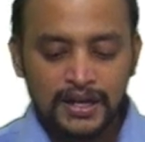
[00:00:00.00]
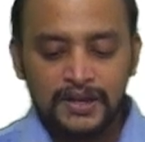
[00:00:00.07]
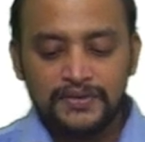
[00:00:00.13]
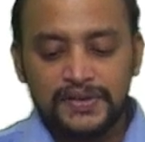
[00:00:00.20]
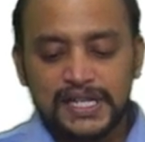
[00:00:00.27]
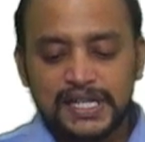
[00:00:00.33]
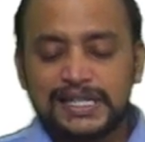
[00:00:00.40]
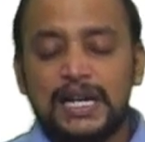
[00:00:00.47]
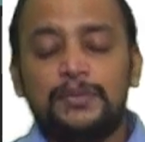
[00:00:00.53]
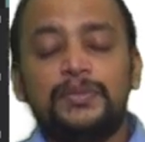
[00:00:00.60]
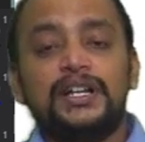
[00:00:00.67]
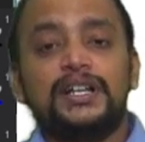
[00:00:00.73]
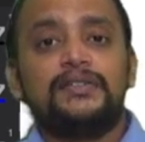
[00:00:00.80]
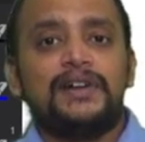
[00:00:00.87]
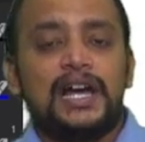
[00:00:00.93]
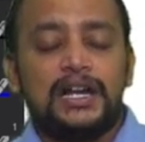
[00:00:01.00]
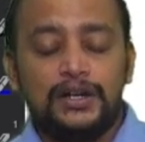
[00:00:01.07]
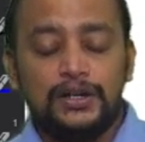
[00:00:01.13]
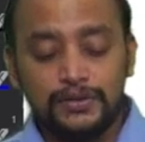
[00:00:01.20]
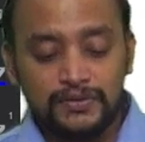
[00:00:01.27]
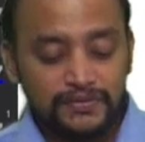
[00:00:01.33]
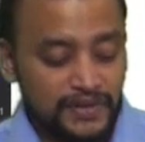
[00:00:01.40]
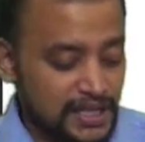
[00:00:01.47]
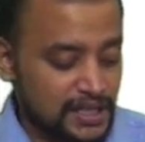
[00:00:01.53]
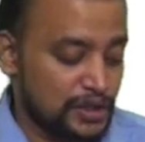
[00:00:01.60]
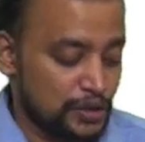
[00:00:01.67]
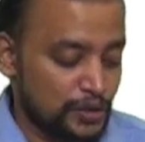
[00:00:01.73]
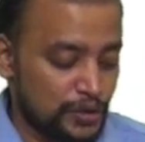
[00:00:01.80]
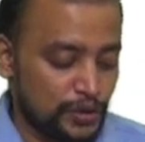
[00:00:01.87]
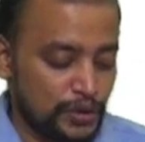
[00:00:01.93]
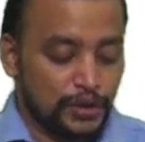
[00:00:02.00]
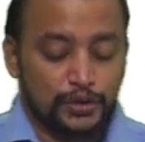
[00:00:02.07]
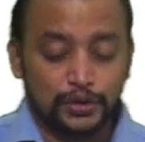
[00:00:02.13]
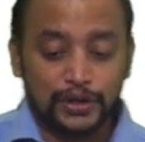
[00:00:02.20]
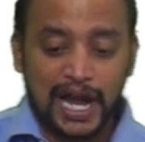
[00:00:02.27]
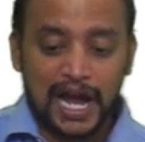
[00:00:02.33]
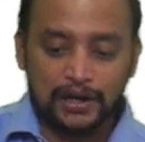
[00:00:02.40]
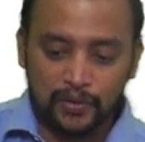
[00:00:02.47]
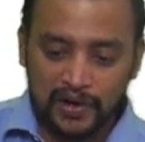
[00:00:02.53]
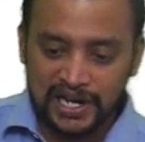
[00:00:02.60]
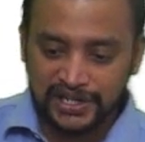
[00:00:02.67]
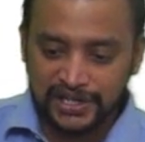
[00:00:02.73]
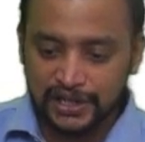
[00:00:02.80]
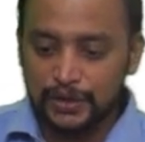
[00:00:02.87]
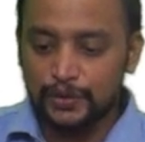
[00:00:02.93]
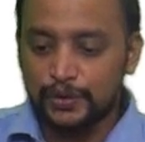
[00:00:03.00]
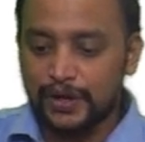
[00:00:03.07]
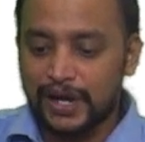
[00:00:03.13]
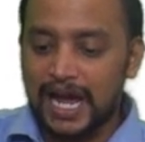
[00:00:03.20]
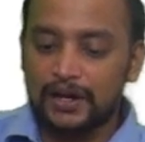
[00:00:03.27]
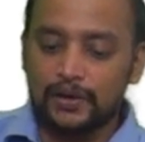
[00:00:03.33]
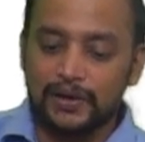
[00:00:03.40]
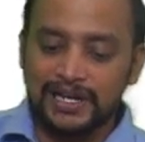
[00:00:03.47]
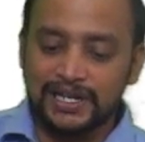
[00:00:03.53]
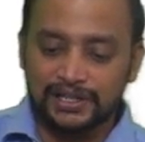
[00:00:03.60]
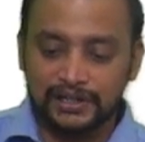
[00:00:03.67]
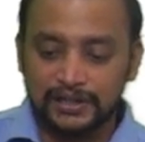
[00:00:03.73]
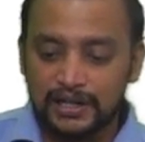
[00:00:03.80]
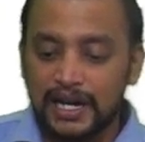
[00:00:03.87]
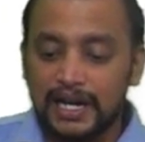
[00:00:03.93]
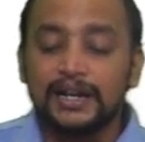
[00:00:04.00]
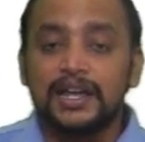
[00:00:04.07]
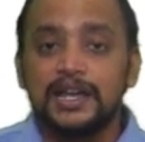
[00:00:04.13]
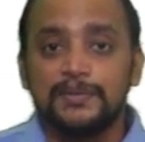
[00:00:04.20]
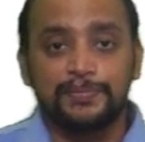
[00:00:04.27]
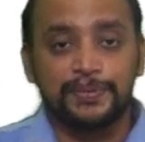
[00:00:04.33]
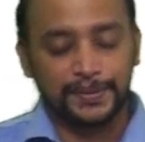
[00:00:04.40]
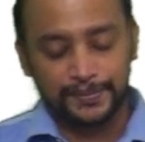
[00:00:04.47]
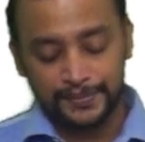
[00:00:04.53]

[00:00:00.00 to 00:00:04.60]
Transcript: First tell me the value. First you do you do calculation. You do calculation and keep.